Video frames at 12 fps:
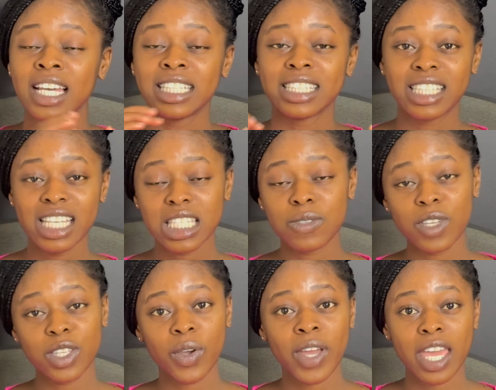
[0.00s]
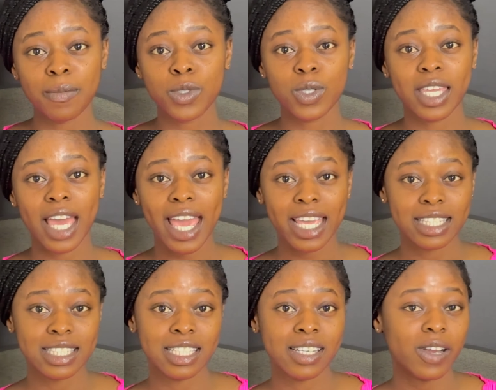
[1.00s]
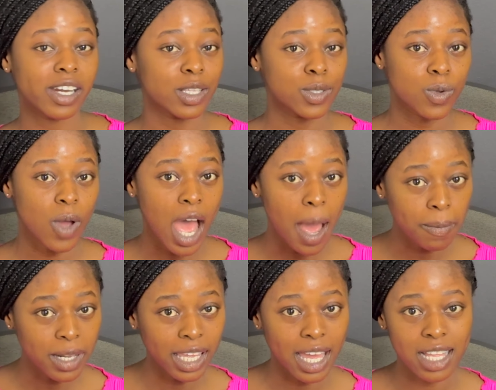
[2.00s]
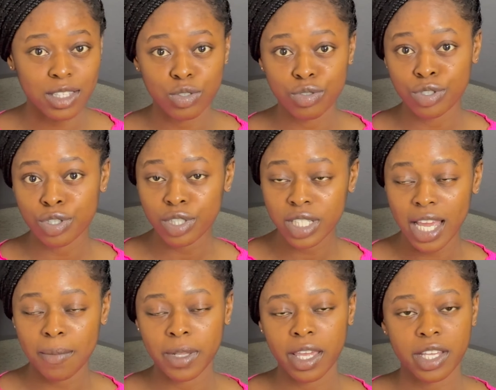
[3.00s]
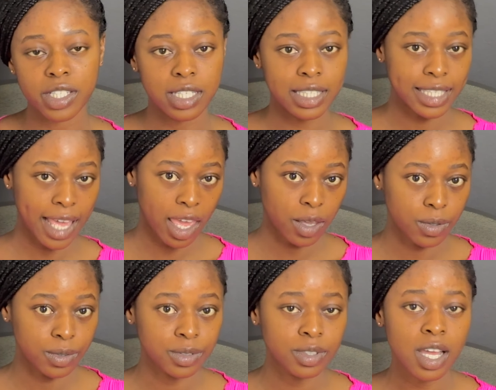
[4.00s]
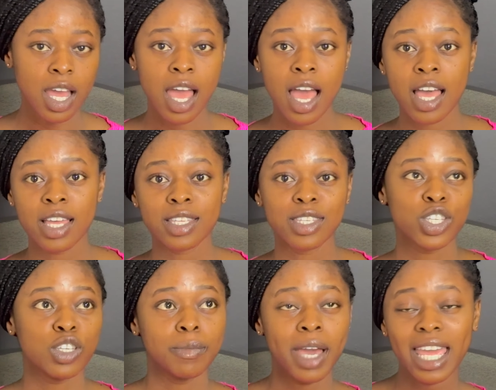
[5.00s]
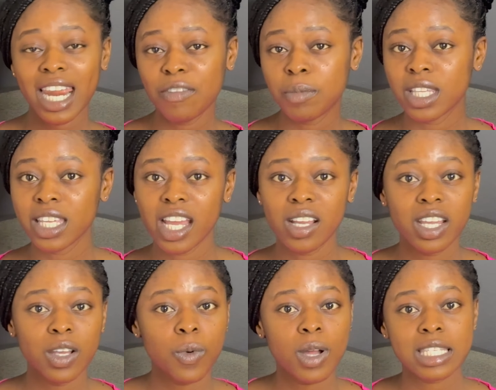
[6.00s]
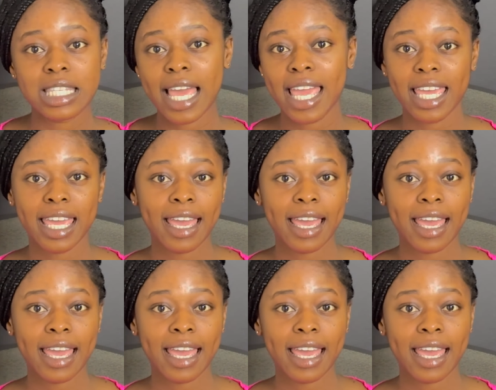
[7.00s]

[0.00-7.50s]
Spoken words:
This video aims to guide graduate school applicants through the application cycle. You might have been hearing keywords like